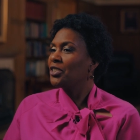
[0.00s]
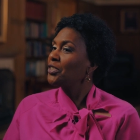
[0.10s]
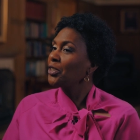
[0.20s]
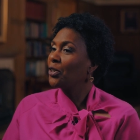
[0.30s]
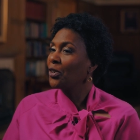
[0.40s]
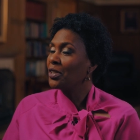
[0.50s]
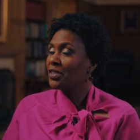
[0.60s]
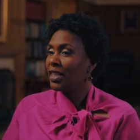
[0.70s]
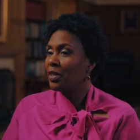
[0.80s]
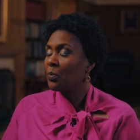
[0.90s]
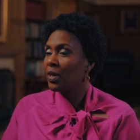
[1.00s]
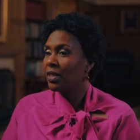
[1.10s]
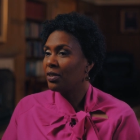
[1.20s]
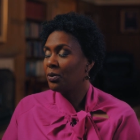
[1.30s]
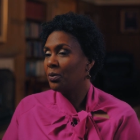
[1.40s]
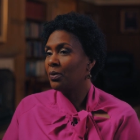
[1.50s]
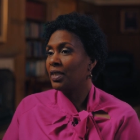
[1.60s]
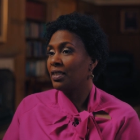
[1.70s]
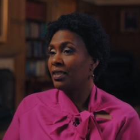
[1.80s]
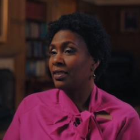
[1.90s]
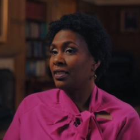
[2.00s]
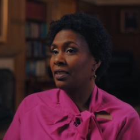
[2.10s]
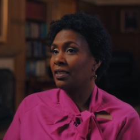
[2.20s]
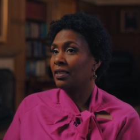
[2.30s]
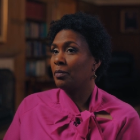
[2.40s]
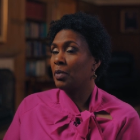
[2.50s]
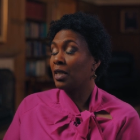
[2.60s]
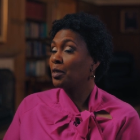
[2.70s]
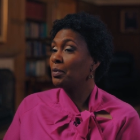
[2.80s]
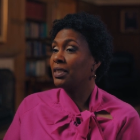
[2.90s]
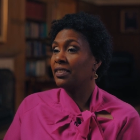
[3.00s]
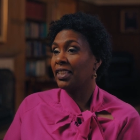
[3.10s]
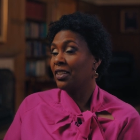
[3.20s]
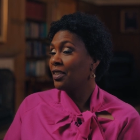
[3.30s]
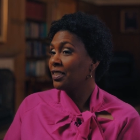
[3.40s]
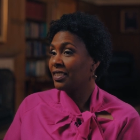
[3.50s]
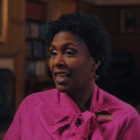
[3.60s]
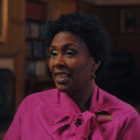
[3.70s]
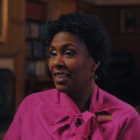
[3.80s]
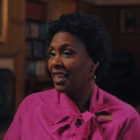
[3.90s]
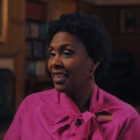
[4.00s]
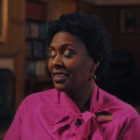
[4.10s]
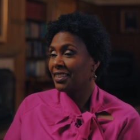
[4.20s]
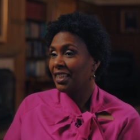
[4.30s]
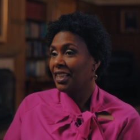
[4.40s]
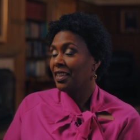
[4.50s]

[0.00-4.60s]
just encourage anyone who is possibly sitting on the sidelines,